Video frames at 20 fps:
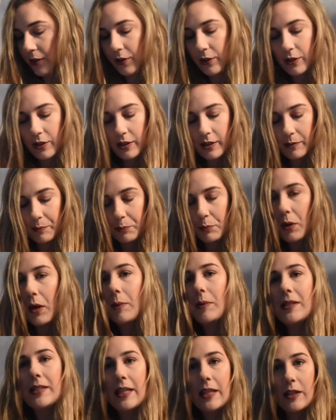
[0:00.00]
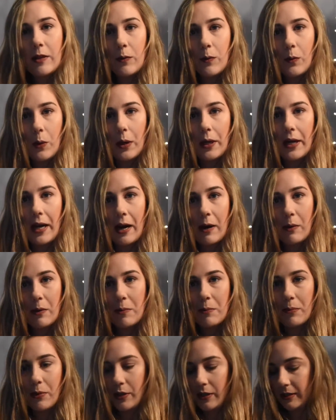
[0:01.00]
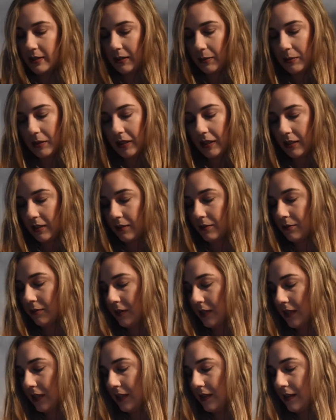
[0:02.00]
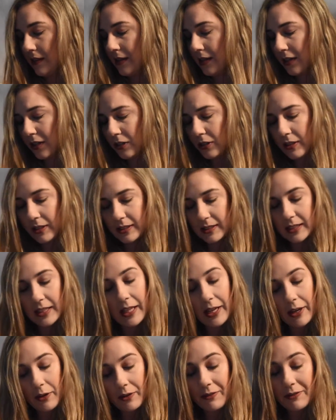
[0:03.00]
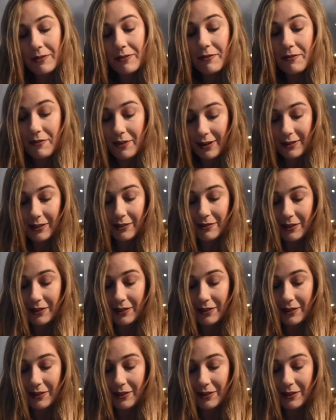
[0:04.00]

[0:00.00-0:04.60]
you could have probably taken one out and put something different in there because they are very,